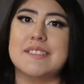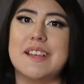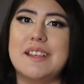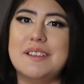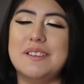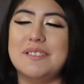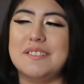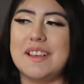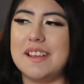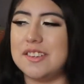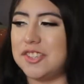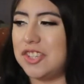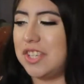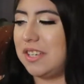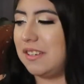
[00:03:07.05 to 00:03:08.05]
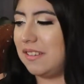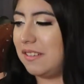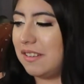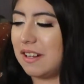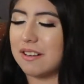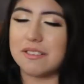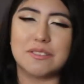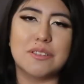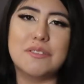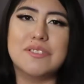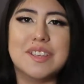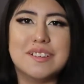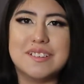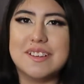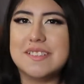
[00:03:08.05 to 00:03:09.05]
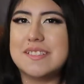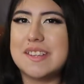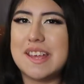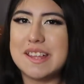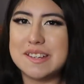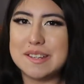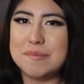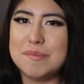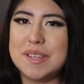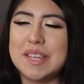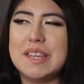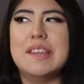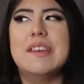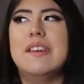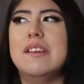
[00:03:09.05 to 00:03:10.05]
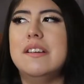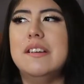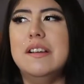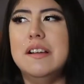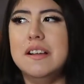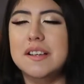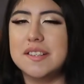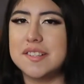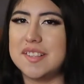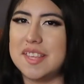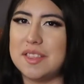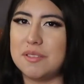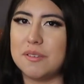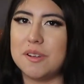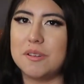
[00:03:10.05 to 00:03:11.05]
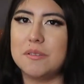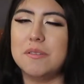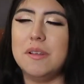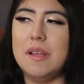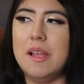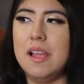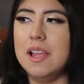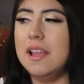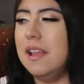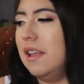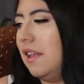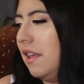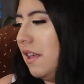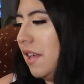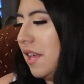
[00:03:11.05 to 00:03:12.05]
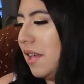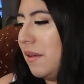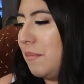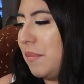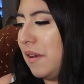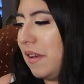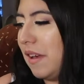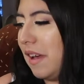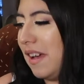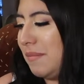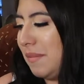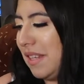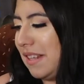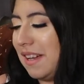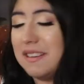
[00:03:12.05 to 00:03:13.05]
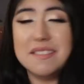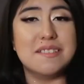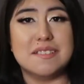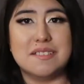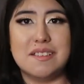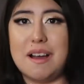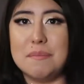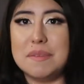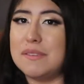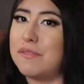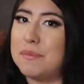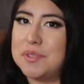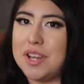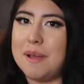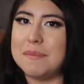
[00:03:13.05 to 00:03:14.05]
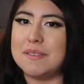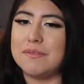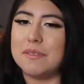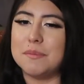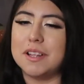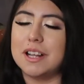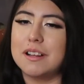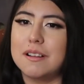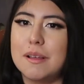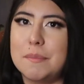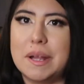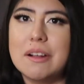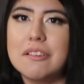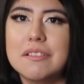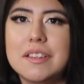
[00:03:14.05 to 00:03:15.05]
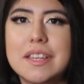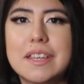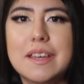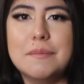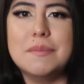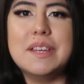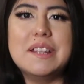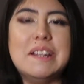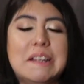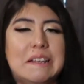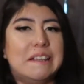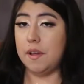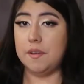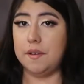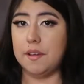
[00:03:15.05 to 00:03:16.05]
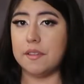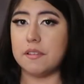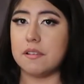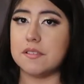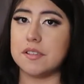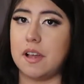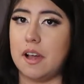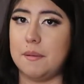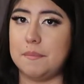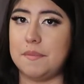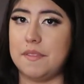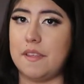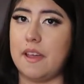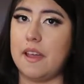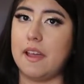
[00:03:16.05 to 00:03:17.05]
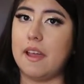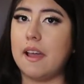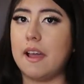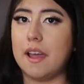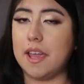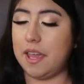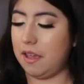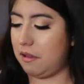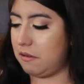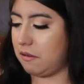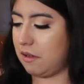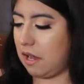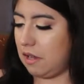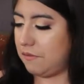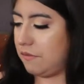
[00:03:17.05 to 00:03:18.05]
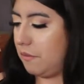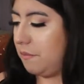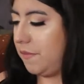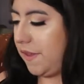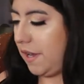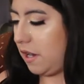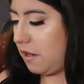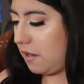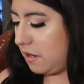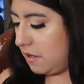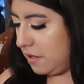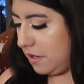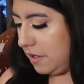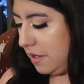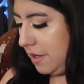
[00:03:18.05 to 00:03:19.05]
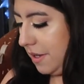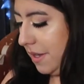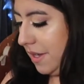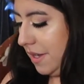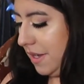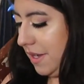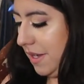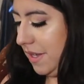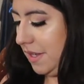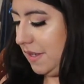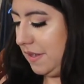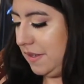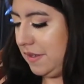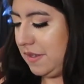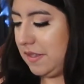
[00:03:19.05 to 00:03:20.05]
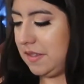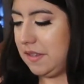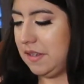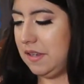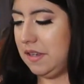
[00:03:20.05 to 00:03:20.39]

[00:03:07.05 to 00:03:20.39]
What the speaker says: I know that Shein, their clothing does tend to be see-through, but I mean that doesn't stop me from shopping from there apparently. I mean, another top that I got from there is